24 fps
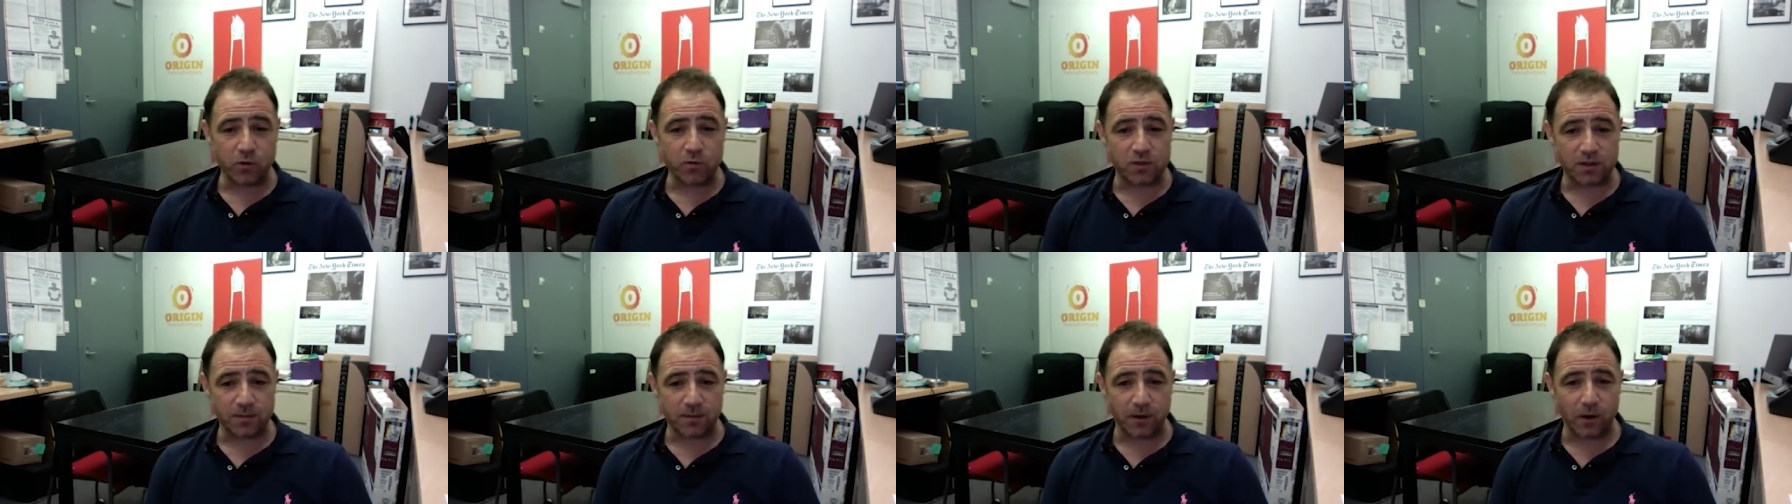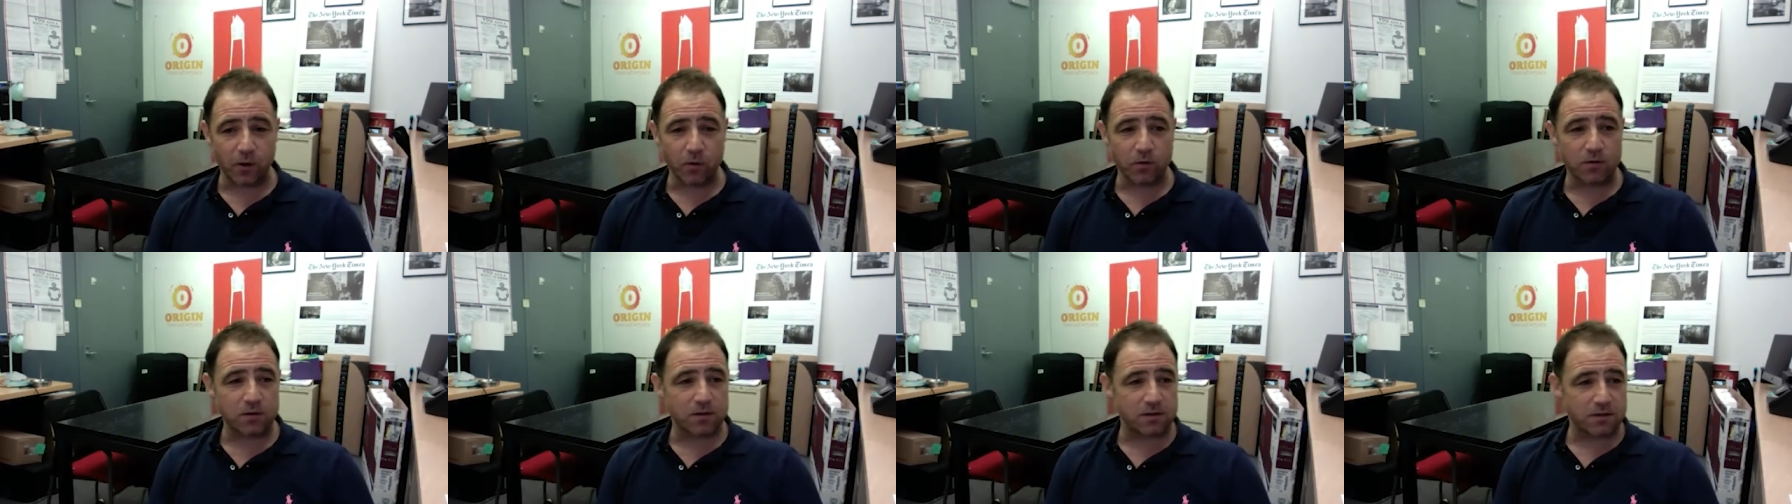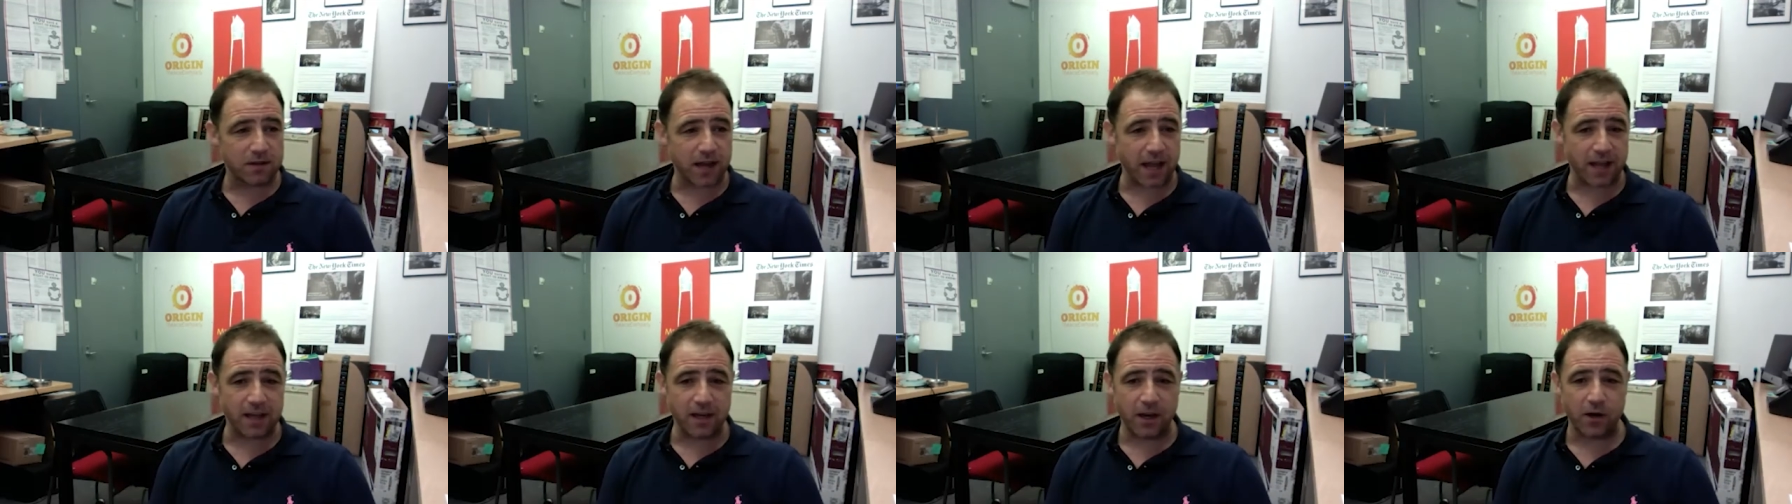about
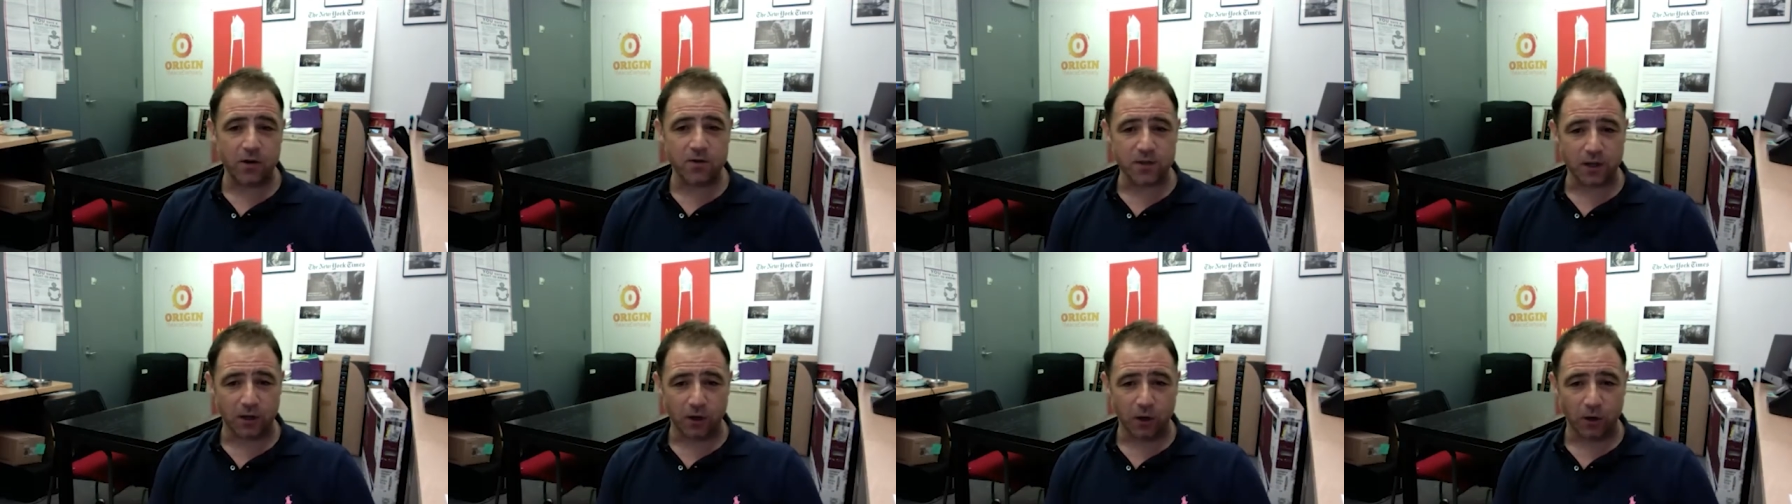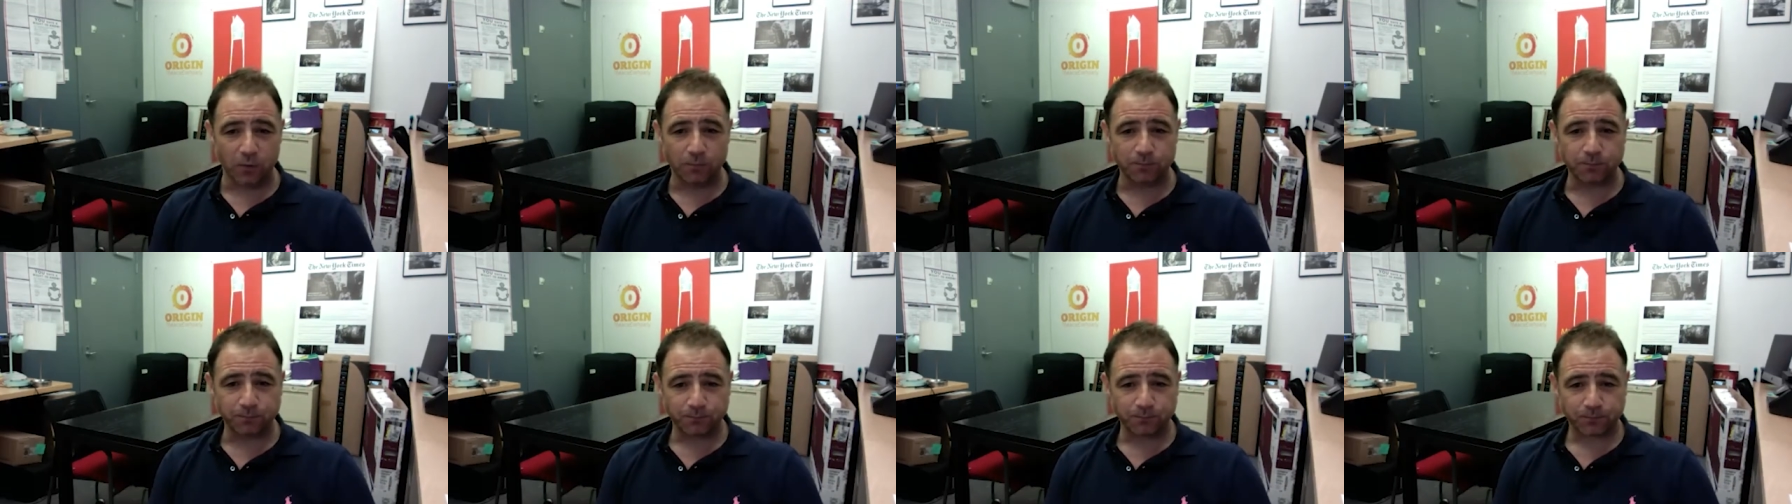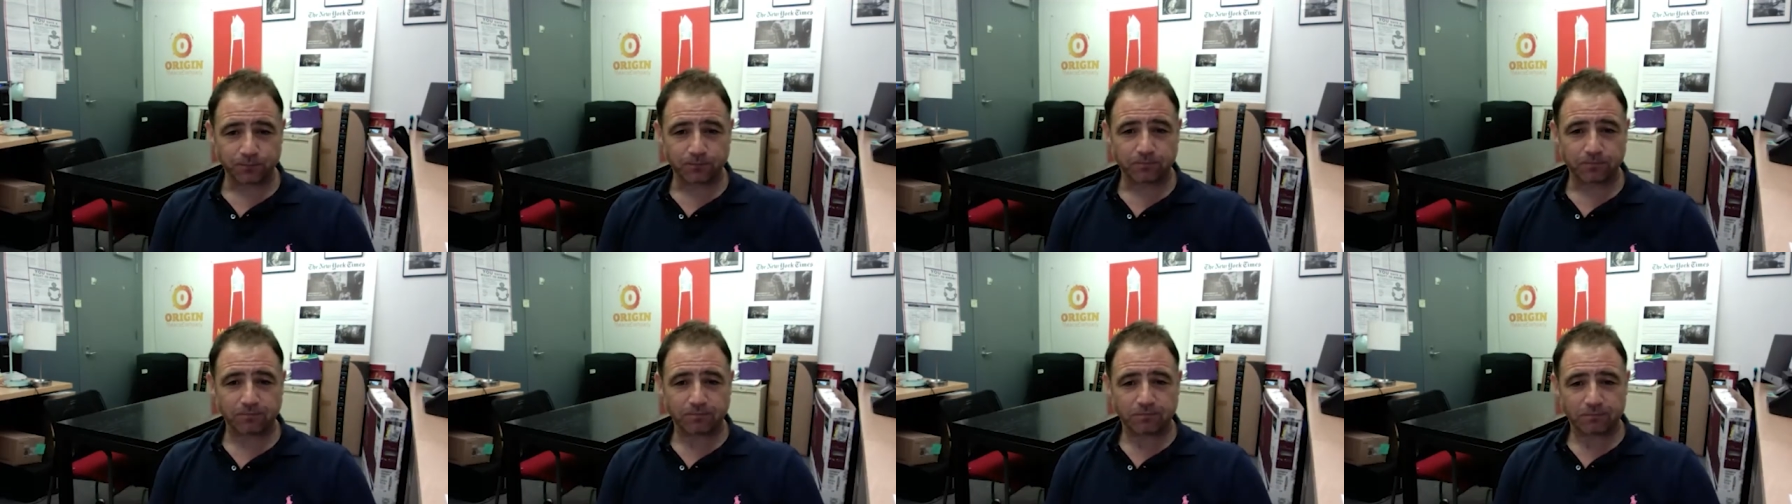10 years ago
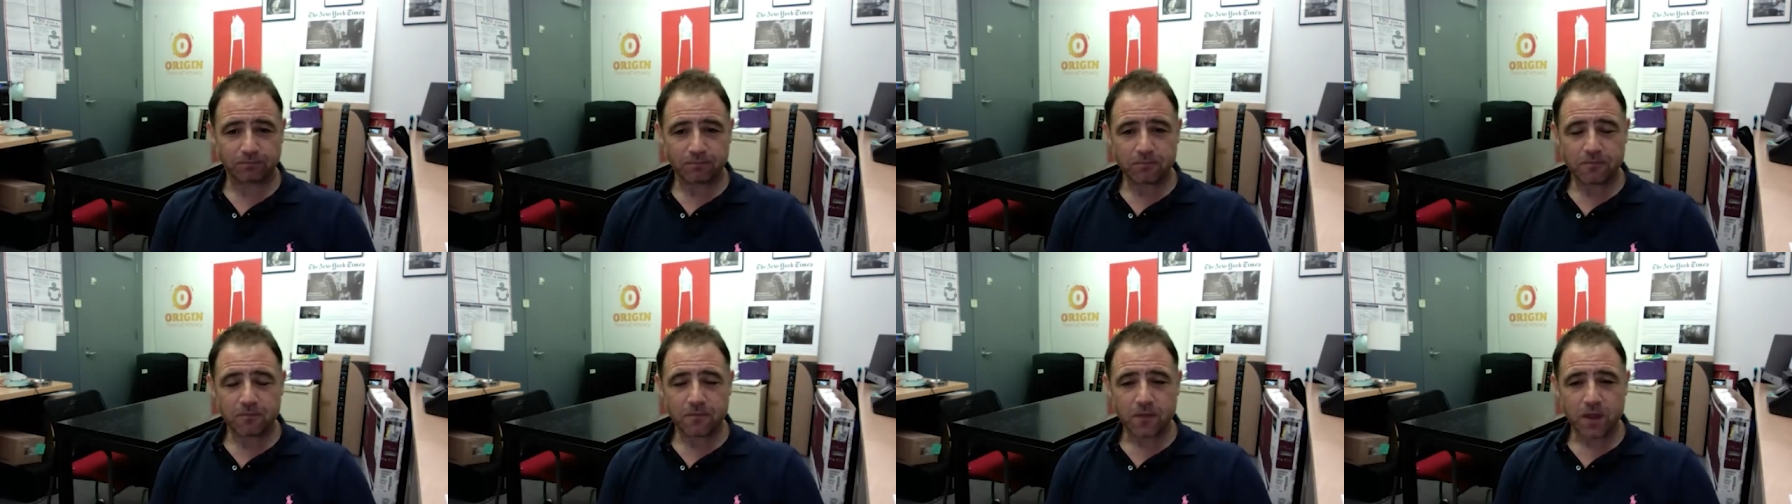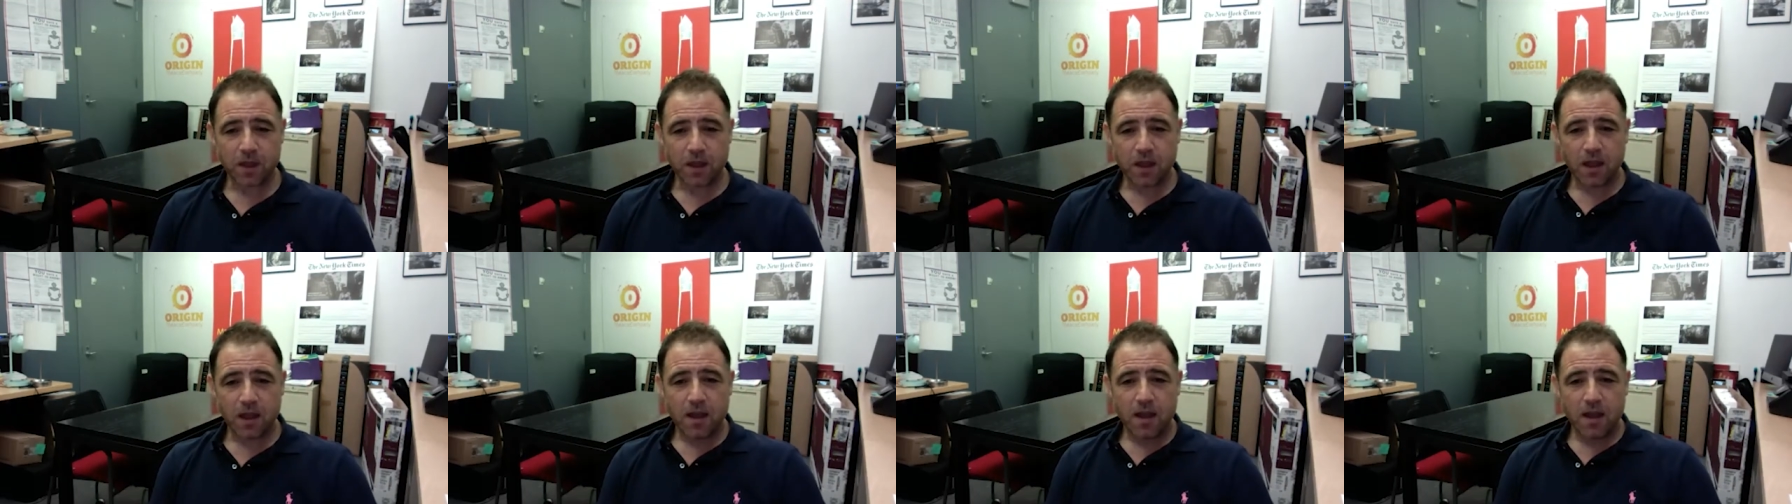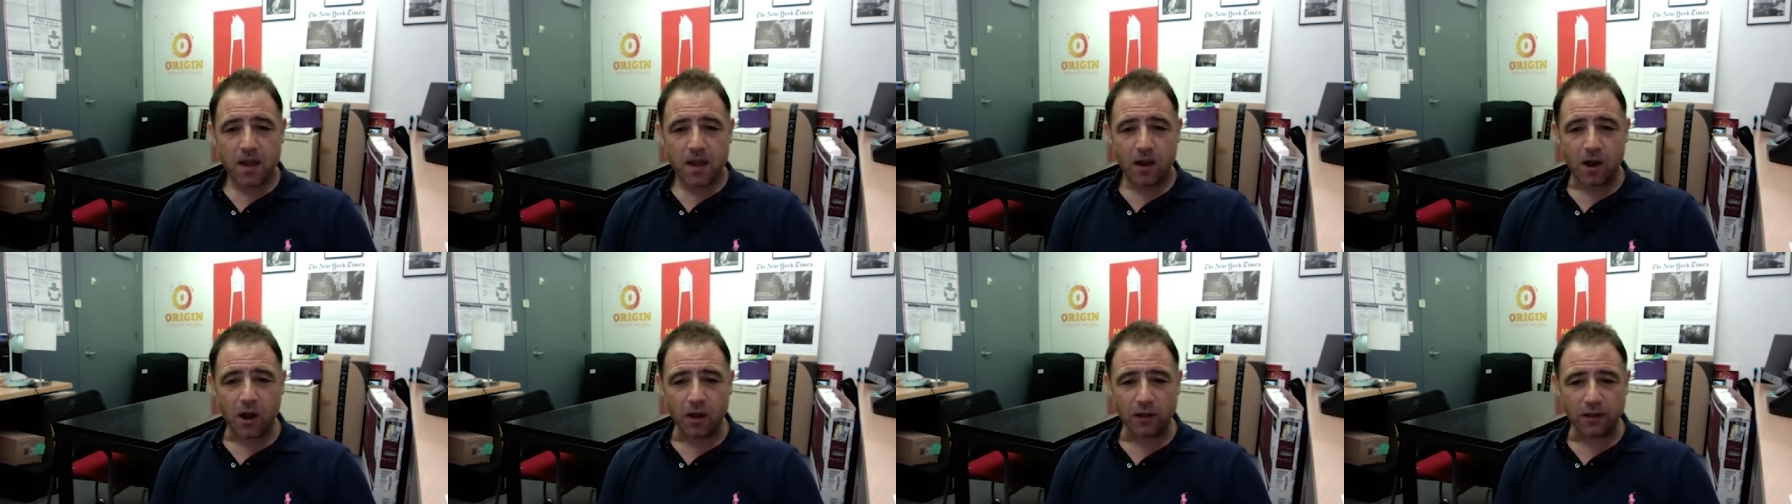
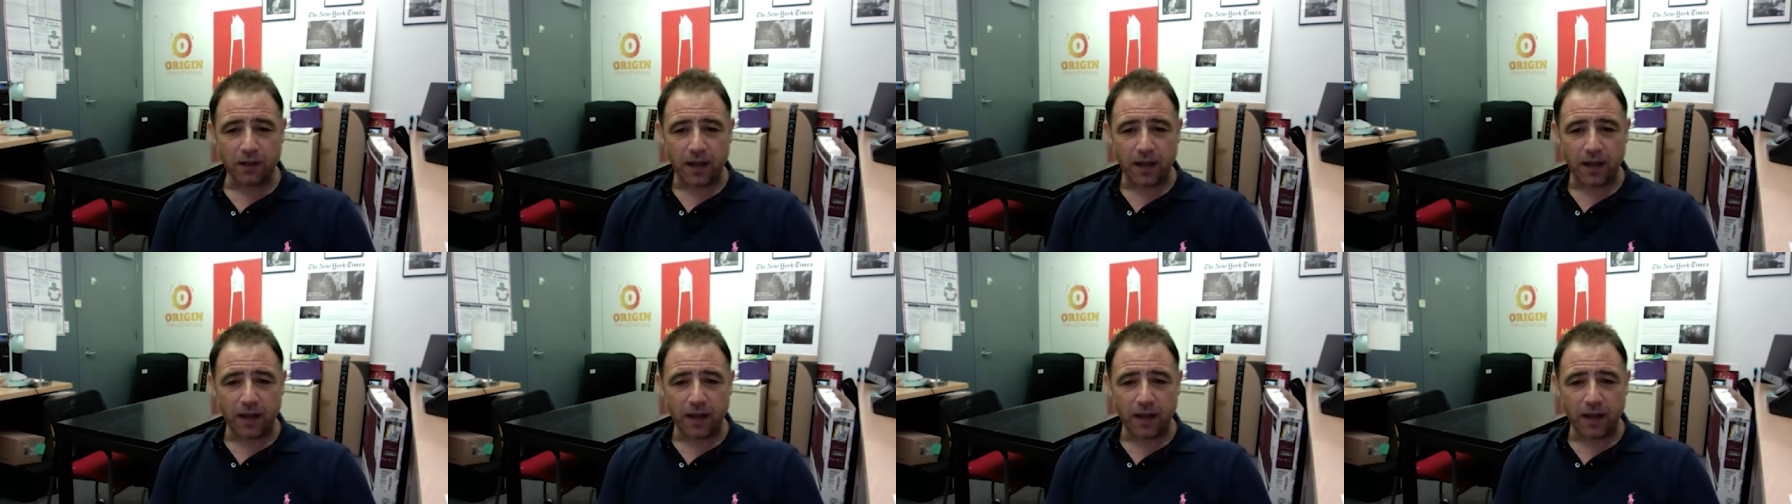called